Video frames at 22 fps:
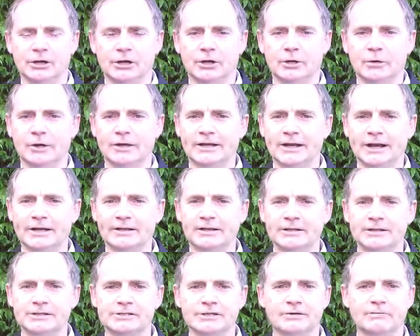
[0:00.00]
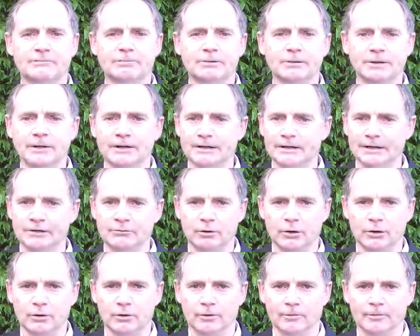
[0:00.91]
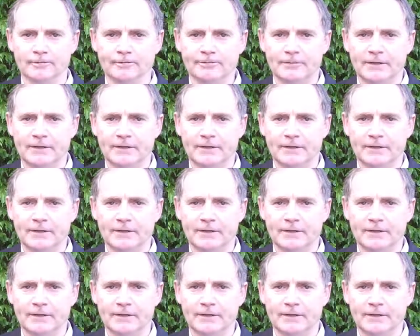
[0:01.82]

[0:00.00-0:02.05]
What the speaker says: who are getting this completely wrong.